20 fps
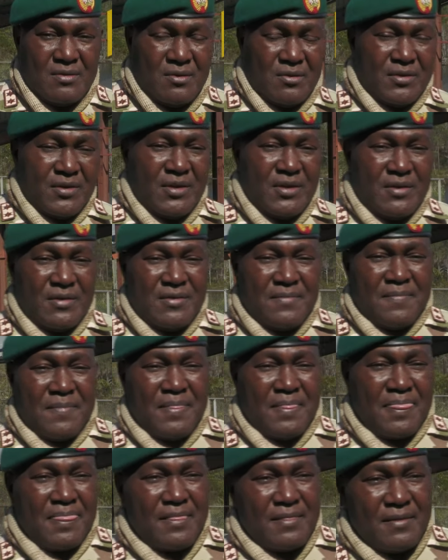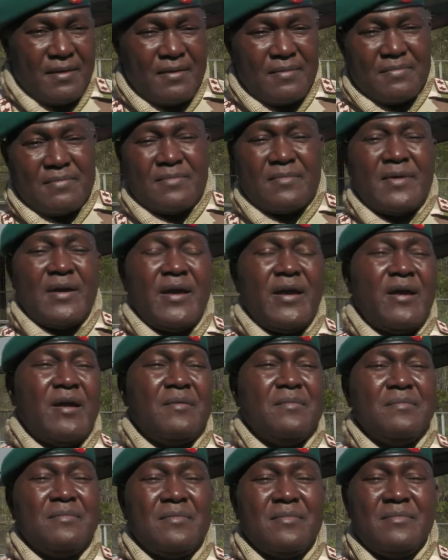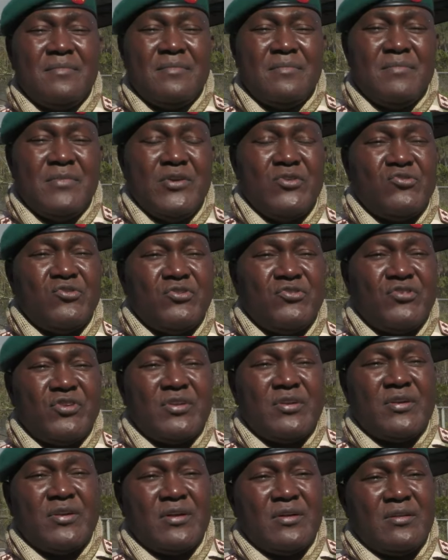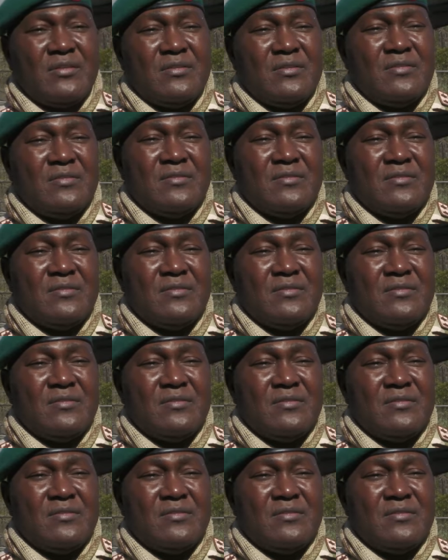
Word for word: Okay. I am Major General